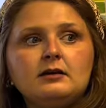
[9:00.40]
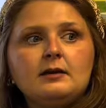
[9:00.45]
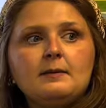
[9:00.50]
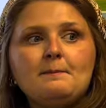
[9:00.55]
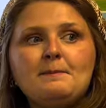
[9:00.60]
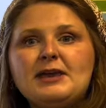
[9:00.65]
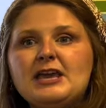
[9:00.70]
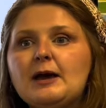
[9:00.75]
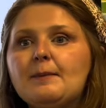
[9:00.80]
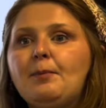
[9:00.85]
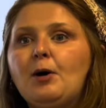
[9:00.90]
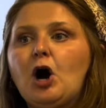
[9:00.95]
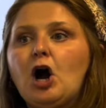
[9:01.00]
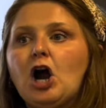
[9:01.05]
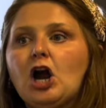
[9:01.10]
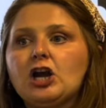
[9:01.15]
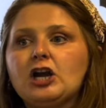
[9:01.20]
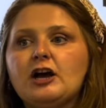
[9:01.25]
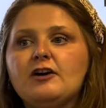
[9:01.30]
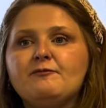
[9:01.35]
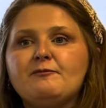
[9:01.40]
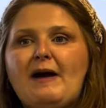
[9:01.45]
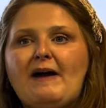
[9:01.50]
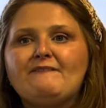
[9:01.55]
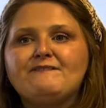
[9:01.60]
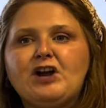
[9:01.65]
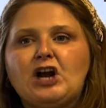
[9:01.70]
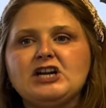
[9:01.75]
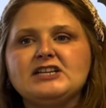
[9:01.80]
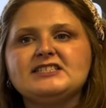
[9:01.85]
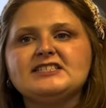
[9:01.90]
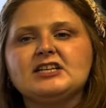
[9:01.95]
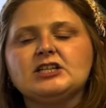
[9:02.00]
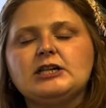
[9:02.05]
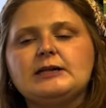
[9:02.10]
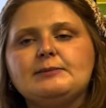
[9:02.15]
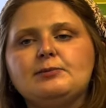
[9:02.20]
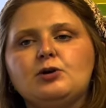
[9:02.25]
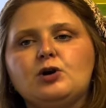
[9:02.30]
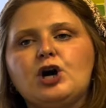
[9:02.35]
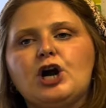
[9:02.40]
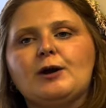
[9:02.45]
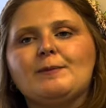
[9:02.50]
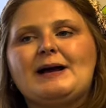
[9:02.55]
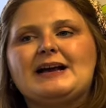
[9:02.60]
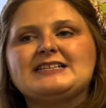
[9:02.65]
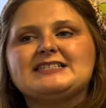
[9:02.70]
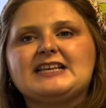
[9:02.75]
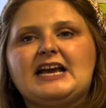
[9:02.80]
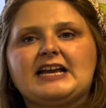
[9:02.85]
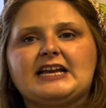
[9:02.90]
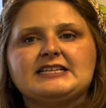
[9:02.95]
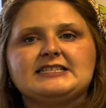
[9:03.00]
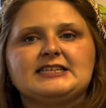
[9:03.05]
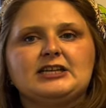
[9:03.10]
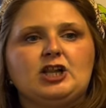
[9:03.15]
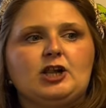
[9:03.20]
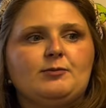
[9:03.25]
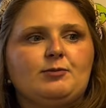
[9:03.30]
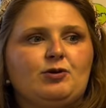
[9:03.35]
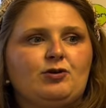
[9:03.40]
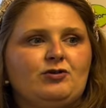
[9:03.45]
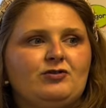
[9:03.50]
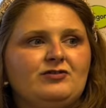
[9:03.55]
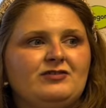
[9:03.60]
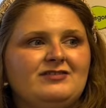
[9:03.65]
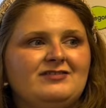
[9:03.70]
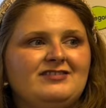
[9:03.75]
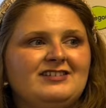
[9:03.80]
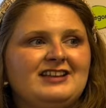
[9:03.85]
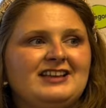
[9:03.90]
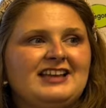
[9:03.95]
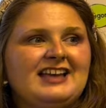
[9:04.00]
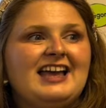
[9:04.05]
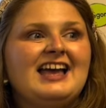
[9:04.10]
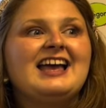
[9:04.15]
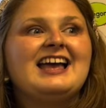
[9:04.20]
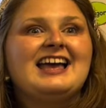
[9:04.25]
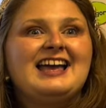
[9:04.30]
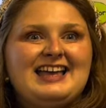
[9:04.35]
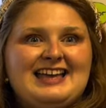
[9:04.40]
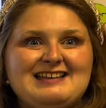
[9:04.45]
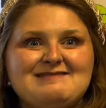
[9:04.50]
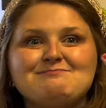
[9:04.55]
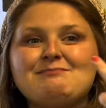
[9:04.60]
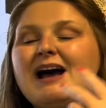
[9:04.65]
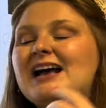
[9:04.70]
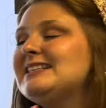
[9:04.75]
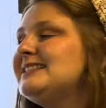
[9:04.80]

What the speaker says: be a part of my first syllable or my second syllable? My